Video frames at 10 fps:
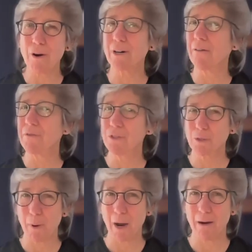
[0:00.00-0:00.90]
of the
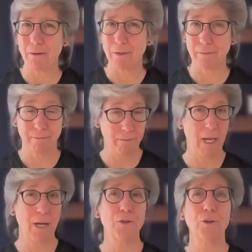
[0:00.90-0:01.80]
spiral
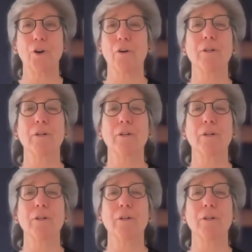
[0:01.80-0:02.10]
as your current